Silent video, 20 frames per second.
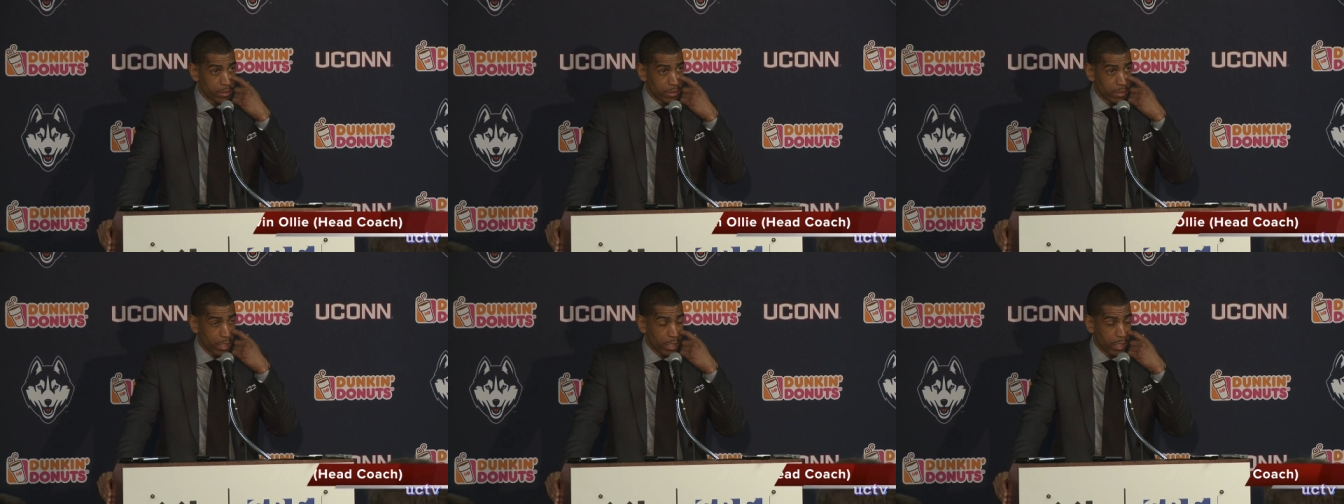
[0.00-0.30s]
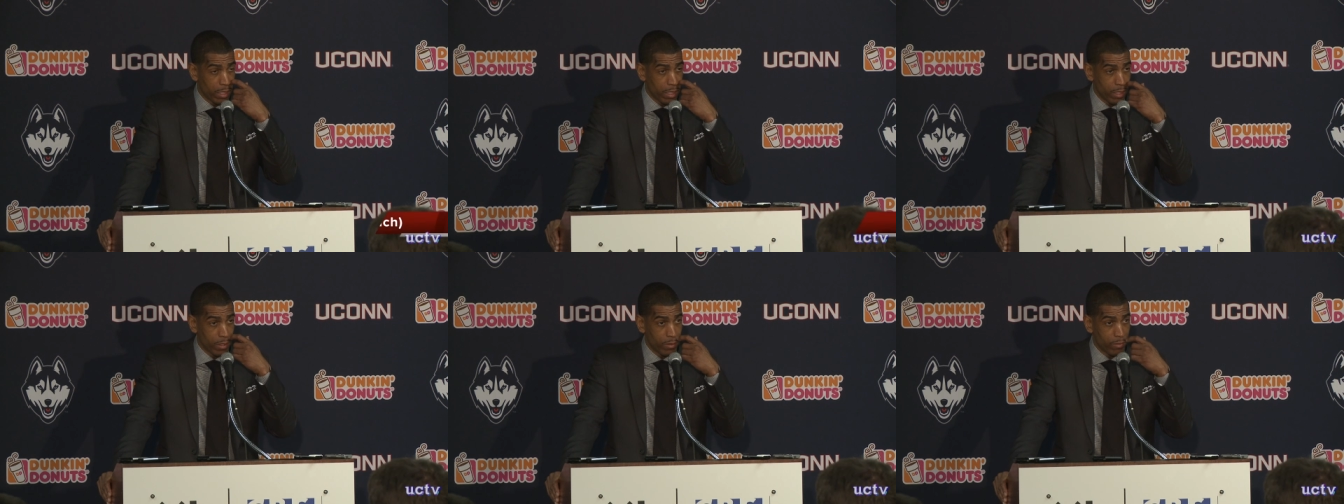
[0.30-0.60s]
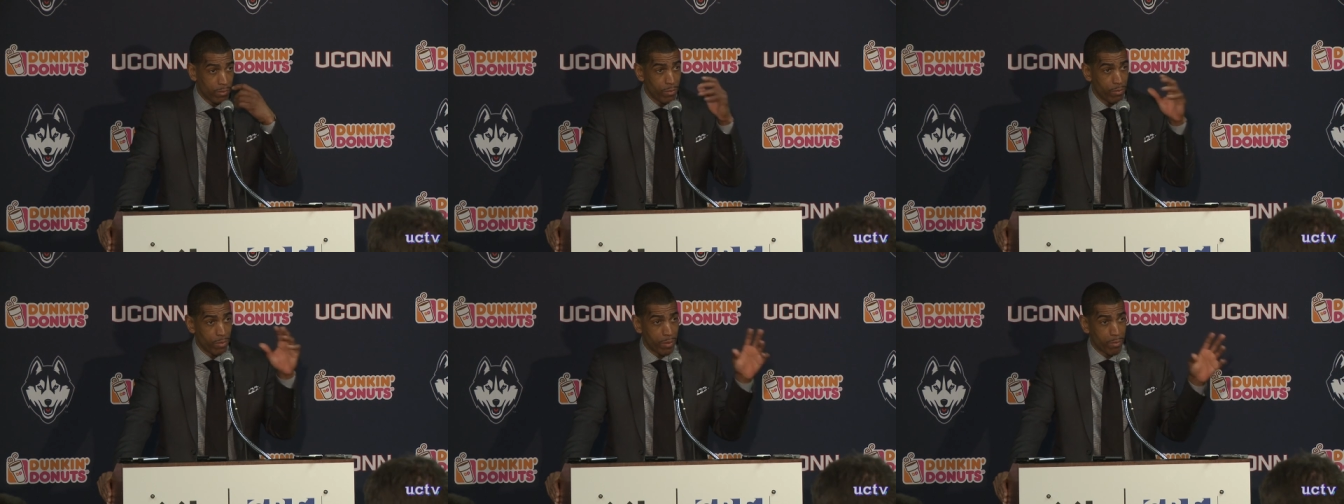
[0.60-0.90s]

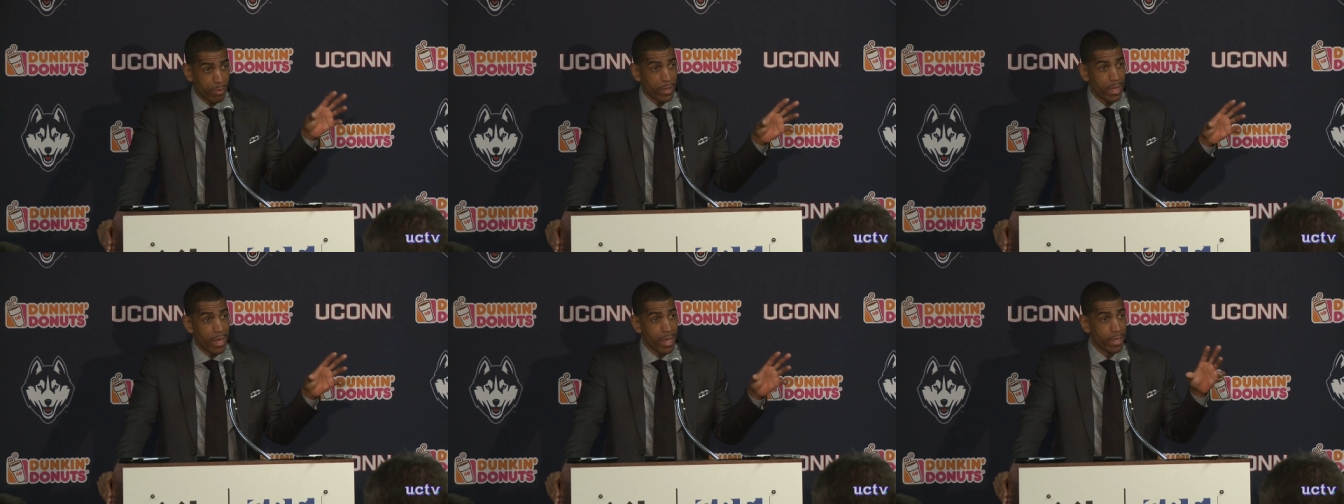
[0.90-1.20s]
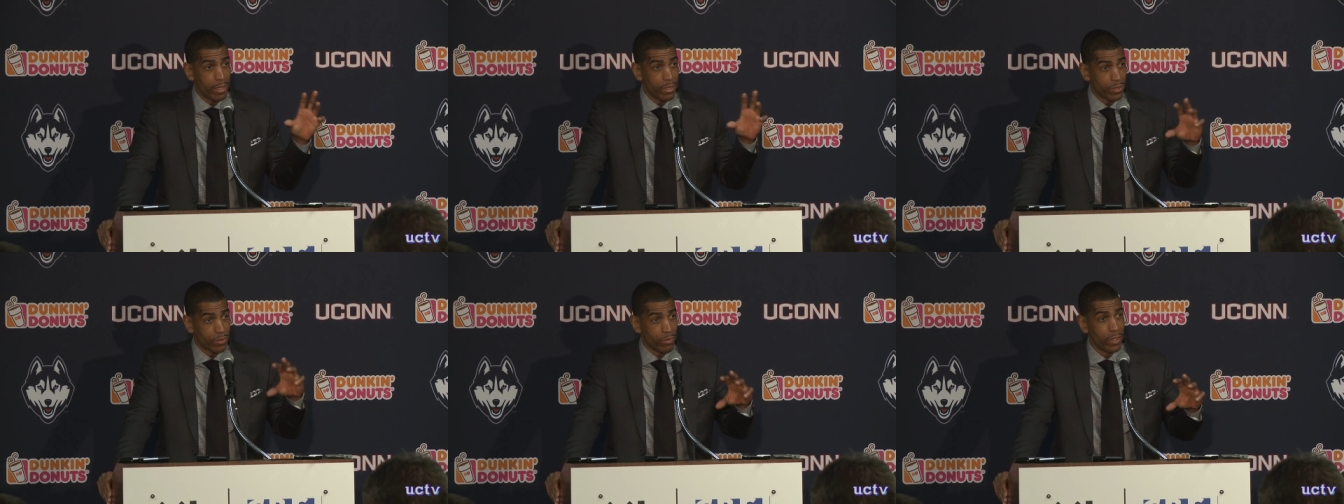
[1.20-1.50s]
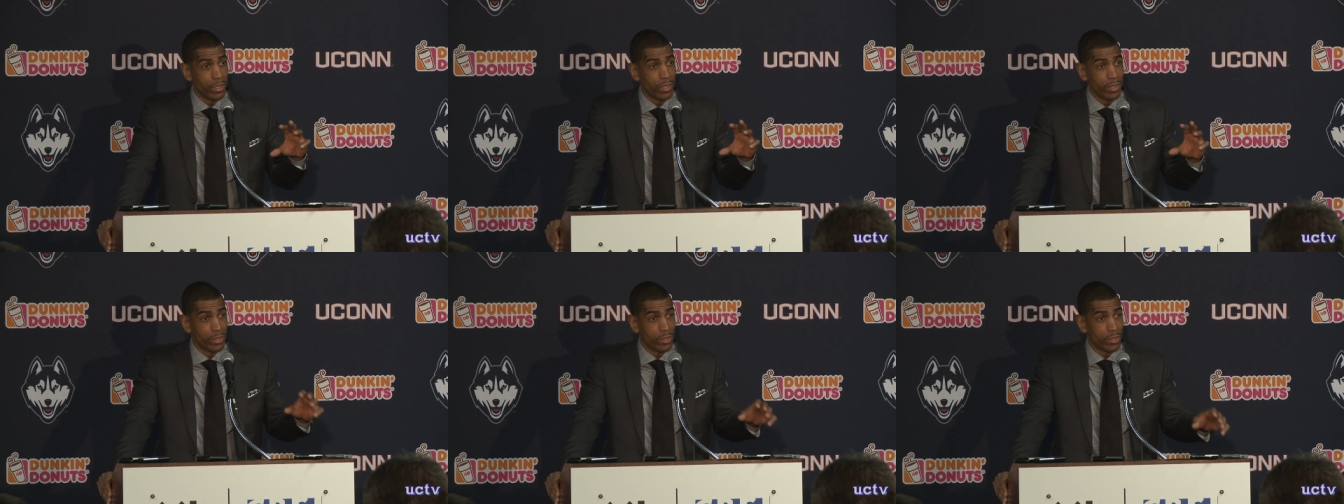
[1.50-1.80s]
when we plan, it's
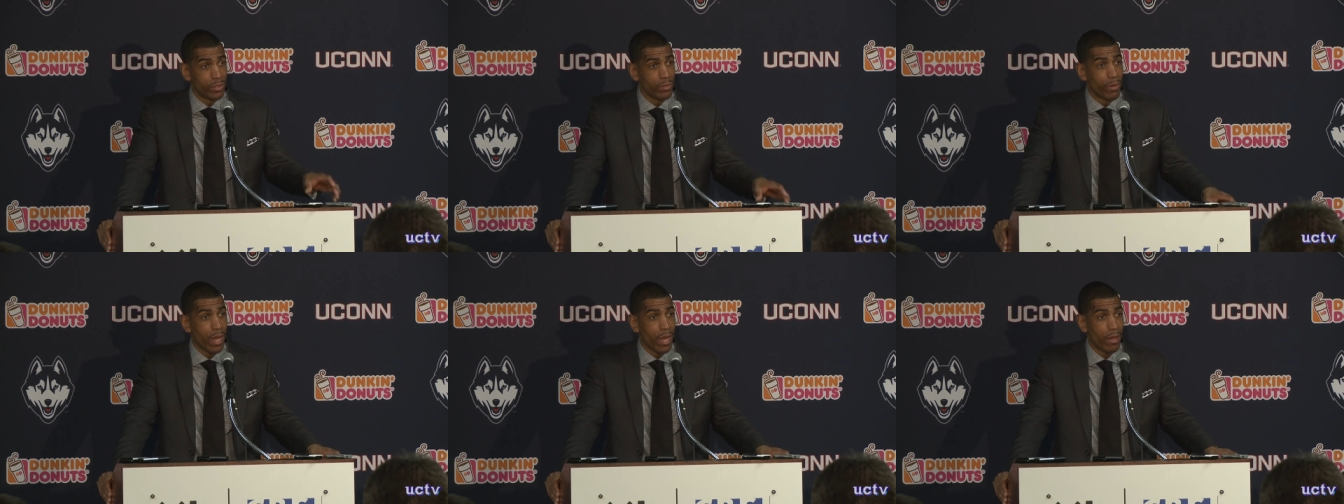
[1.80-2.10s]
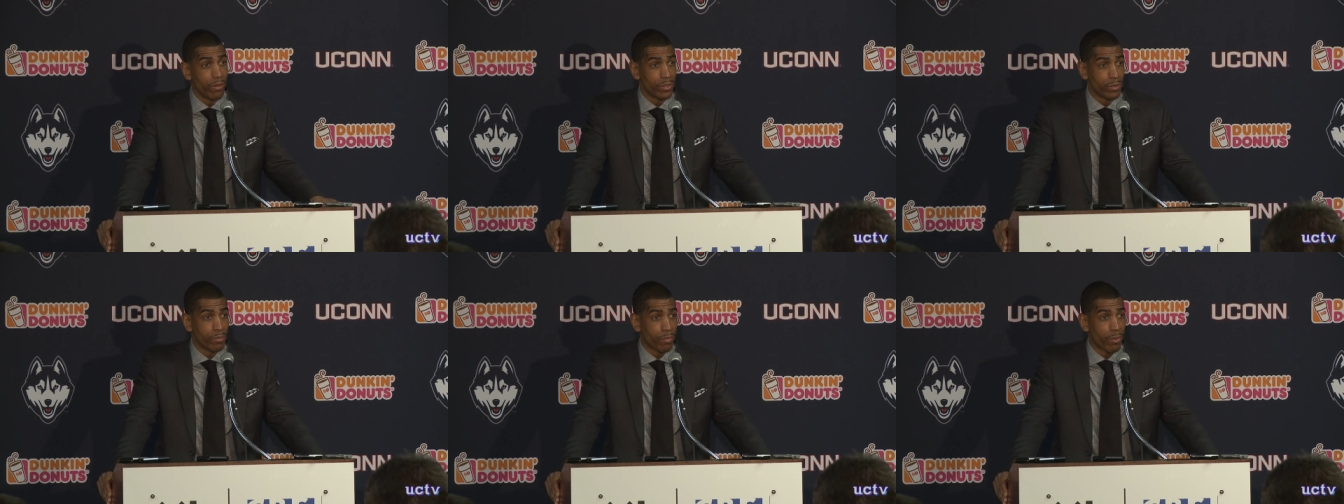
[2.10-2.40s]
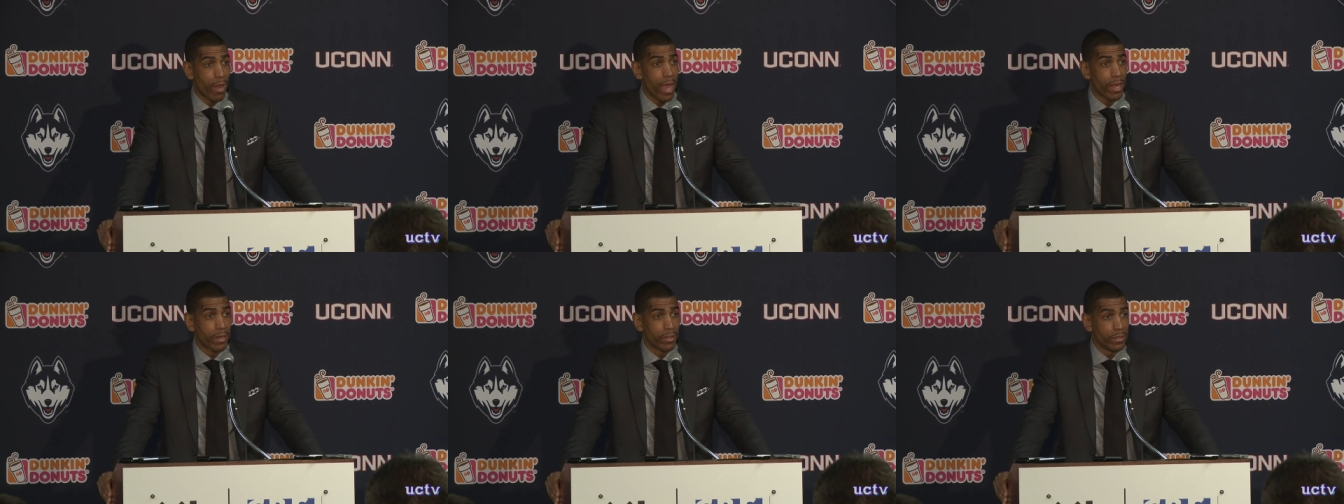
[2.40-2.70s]
really the 2 hours in
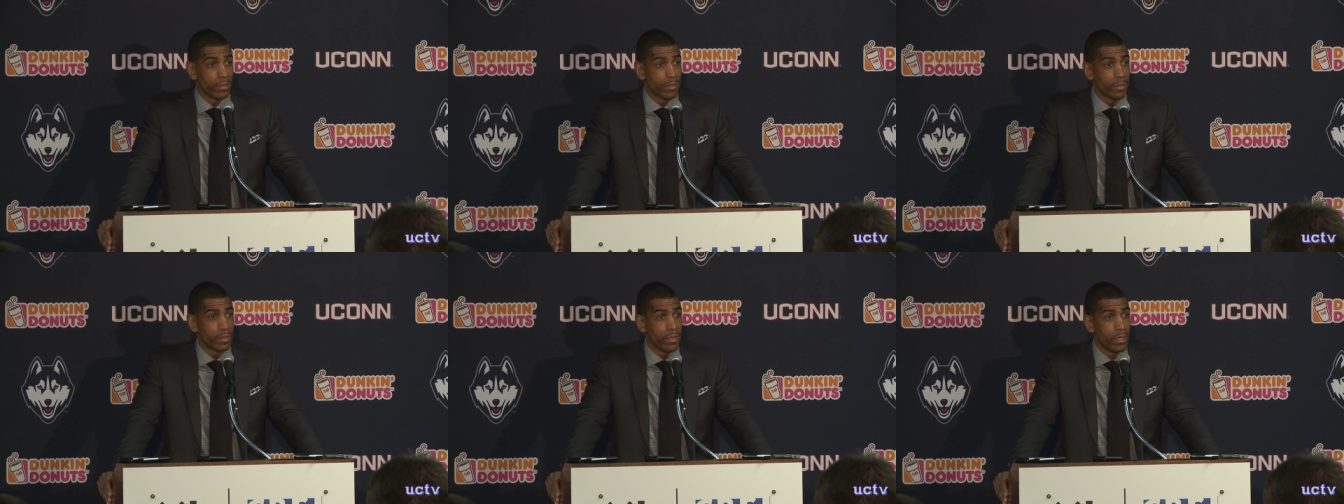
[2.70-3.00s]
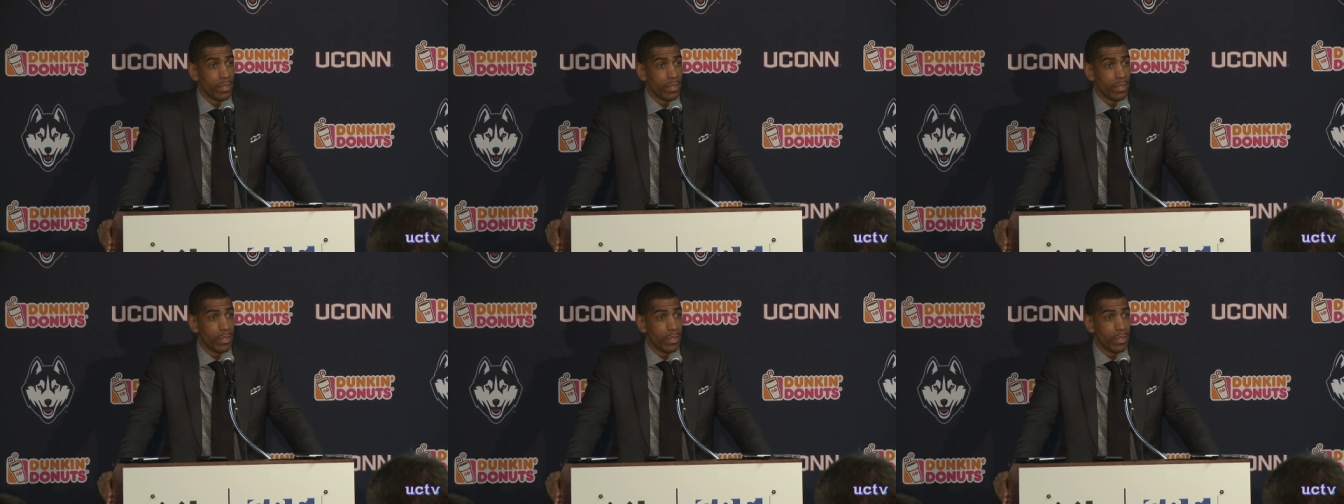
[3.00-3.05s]
practice.